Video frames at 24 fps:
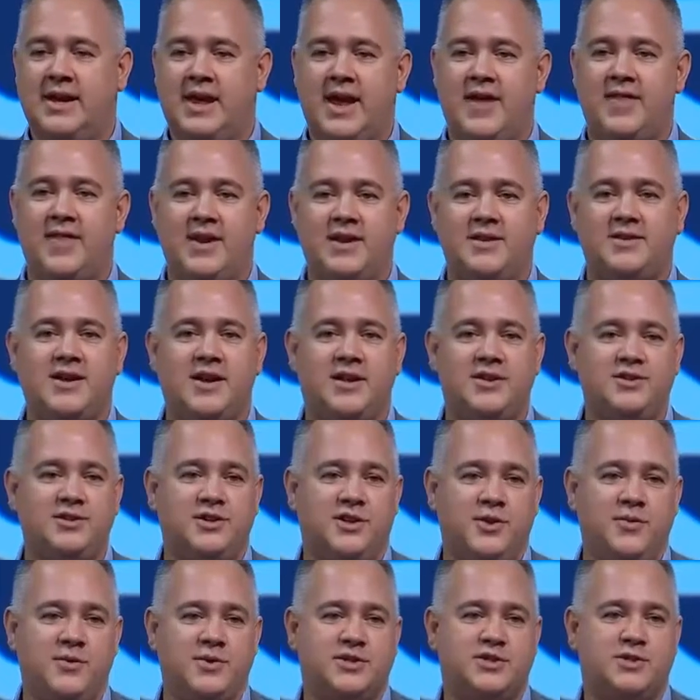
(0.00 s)
and then
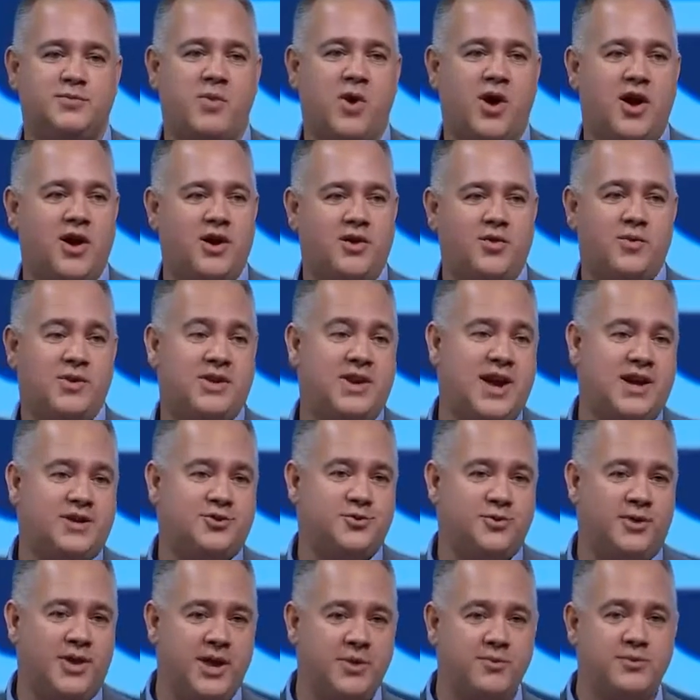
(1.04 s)
intelligently respond with
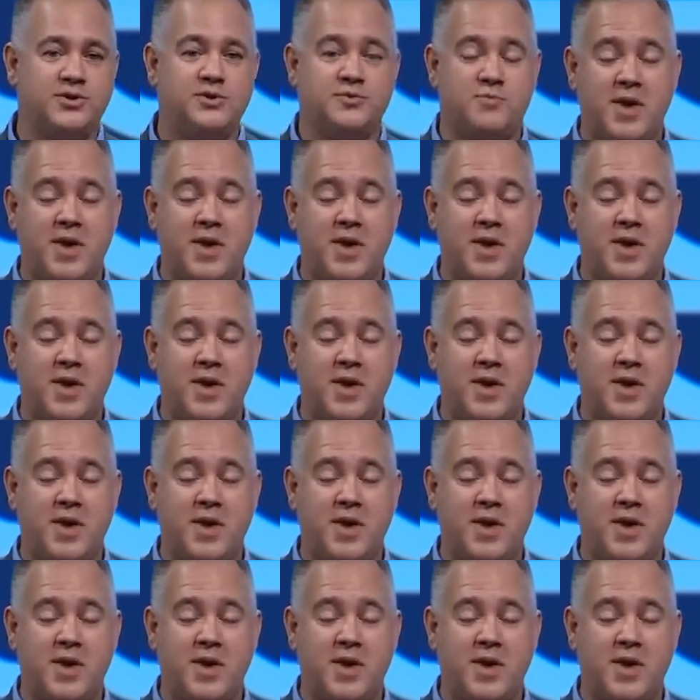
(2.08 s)
natural language